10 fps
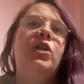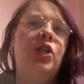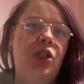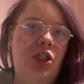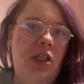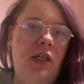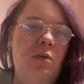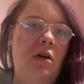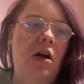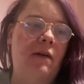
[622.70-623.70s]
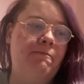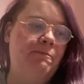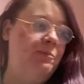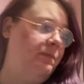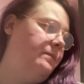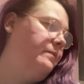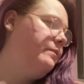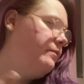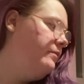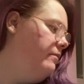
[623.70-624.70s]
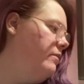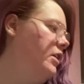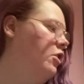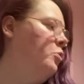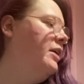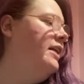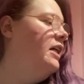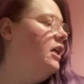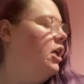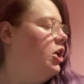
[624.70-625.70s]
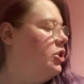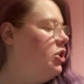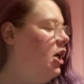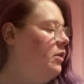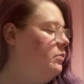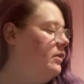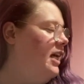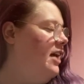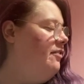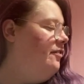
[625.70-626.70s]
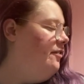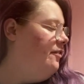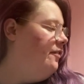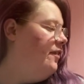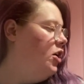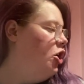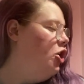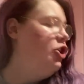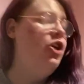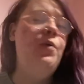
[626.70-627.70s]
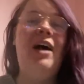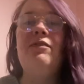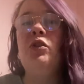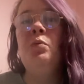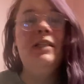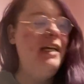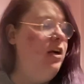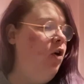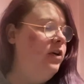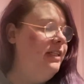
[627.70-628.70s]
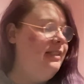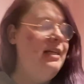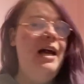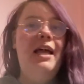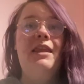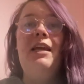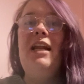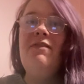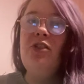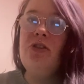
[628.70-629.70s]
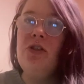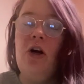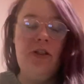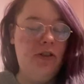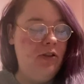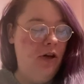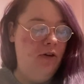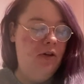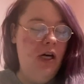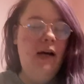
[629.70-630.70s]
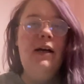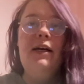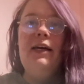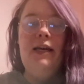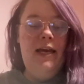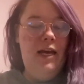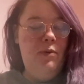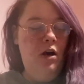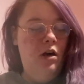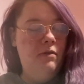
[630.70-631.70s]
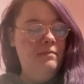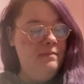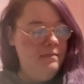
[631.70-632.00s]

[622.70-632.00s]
you could do. You know what I mean? So if you have someone that likes the leather kind of style, here we are.